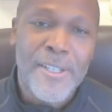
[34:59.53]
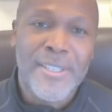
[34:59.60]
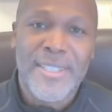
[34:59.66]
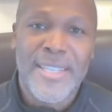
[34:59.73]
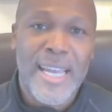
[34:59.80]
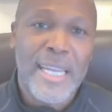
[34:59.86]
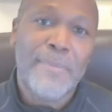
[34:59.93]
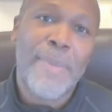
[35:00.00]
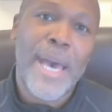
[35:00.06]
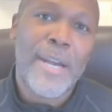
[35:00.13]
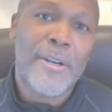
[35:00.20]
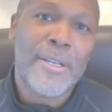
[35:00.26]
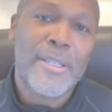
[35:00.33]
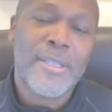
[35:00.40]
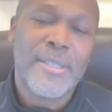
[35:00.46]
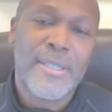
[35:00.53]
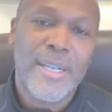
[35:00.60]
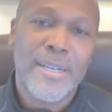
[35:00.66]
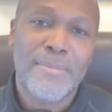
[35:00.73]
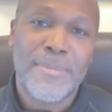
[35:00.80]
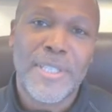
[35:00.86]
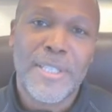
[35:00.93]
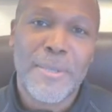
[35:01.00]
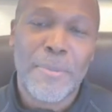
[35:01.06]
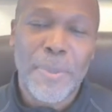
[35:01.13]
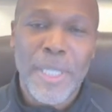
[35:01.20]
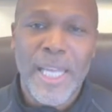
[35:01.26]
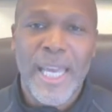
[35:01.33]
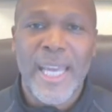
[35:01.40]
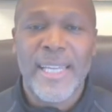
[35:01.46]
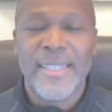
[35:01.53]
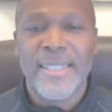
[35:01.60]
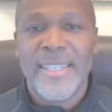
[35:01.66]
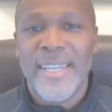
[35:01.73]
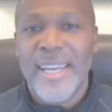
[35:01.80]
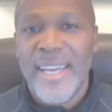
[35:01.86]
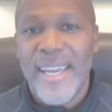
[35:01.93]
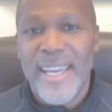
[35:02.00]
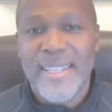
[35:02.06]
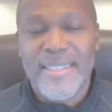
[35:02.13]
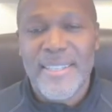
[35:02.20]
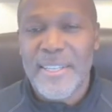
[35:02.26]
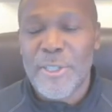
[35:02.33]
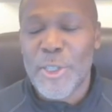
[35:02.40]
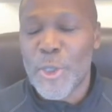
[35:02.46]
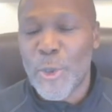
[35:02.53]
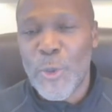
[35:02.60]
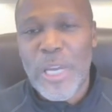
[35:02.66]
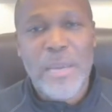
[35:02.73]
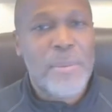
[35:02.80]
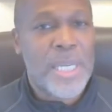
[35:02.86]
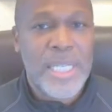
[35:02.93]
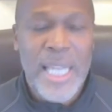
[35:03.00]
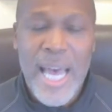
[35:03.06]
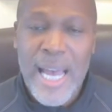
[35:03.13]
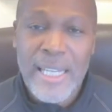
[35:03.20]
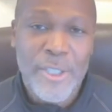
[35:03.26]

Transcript: The second batter comes to the plate, hits a screaming line